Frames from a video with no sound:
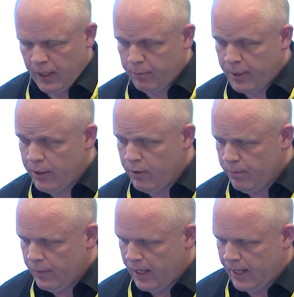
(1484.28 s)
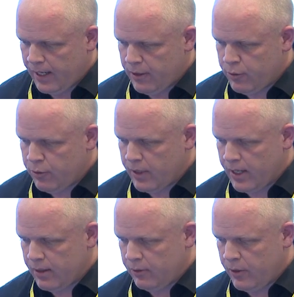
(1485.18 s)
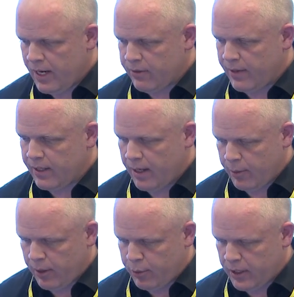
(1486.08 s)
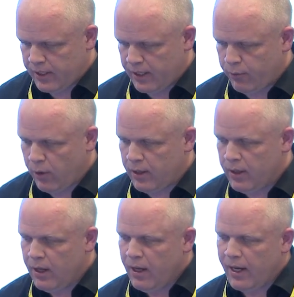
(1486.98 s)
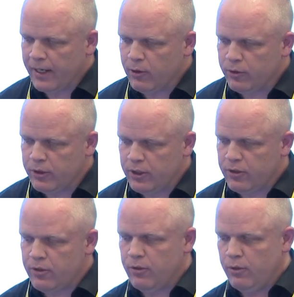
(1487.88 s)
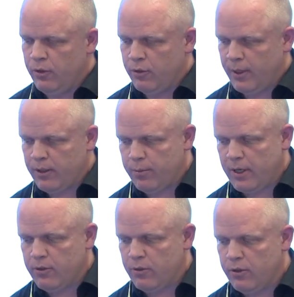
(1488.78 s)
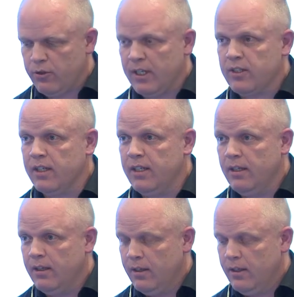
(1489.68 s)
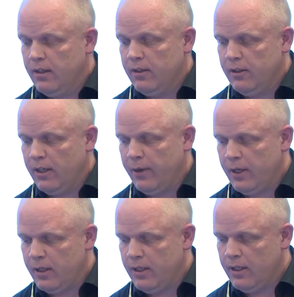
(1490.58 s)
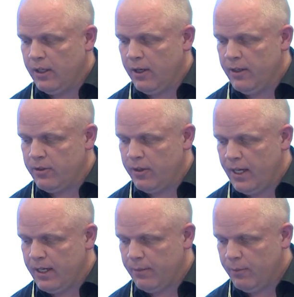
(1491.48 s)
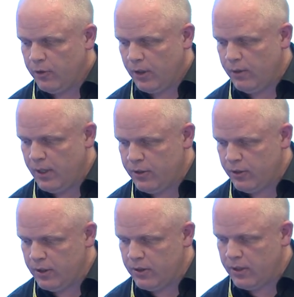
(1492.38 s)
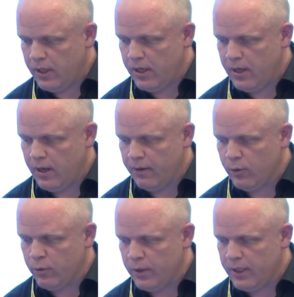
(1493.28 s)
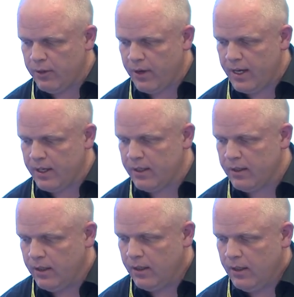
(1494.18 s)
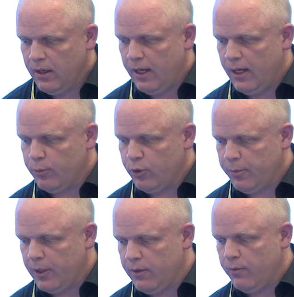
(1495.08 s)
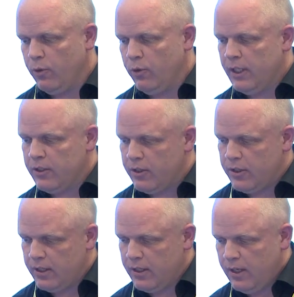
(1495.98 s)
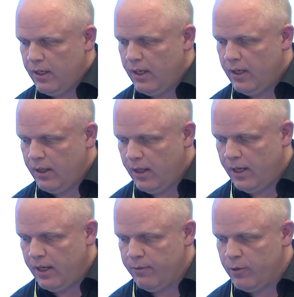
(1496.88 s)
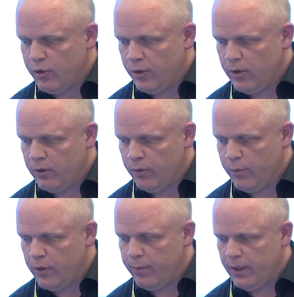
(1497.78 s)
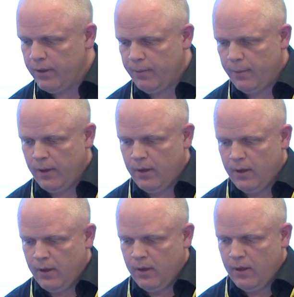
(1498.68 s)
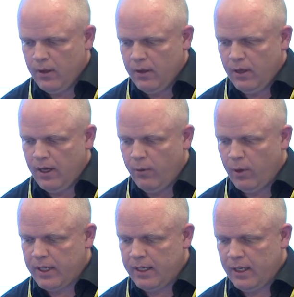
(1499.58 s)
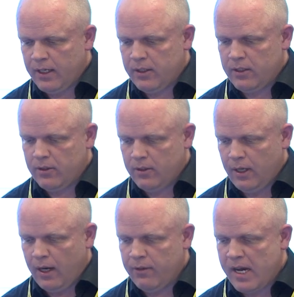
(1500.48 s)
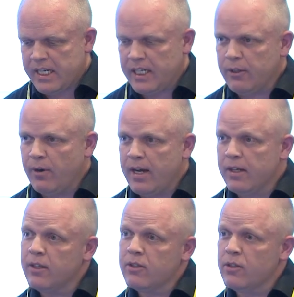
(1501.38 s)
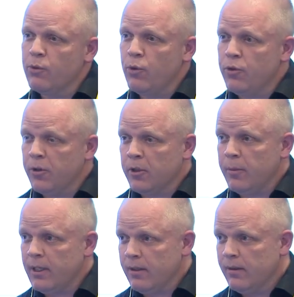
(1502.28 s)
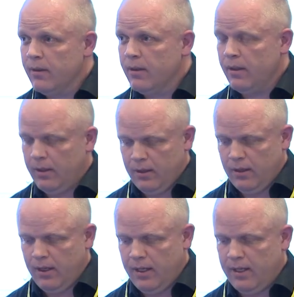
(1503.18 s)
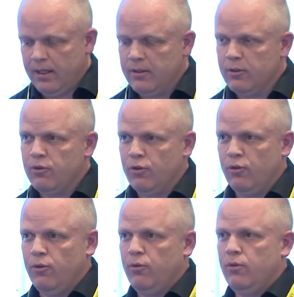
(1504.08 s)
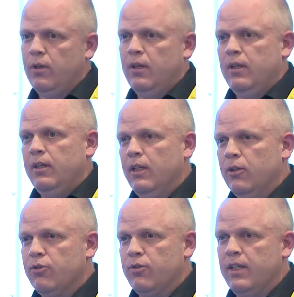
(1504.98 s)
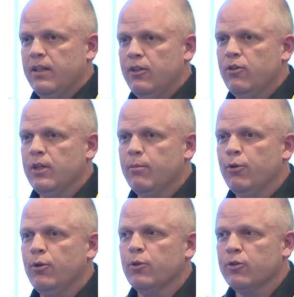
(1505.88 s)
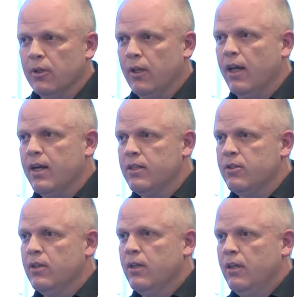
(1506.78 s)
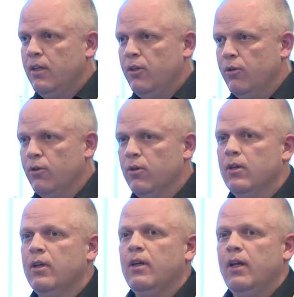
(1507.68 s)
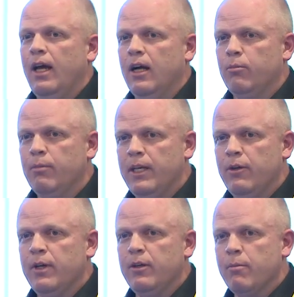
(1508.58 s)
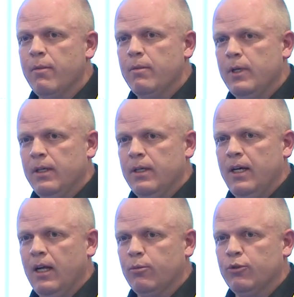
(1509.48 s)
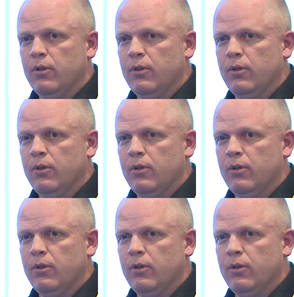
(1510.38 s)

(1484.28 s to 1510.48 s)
menu. You do that, you activate that by pressing F1. I can also just use my enterprise search to actually directly go into that. So as you can see here, I've already created a help topic for Intergen image journal for movement. Now that does is I've actually created this in a Word document to illustrate that you can personalize your help menu and your help